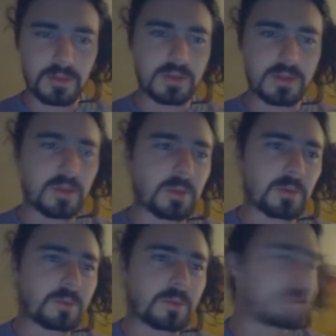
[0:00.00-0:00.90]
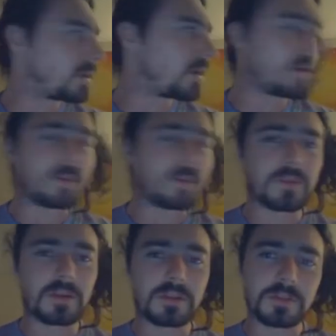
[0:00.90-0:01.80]
but it probably won't be on the
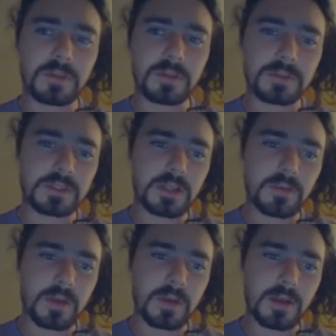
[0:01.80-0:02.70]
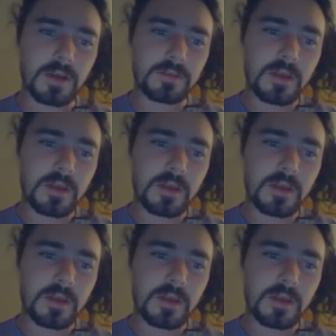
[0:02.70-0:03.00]
vehicle. It's probably just cut right off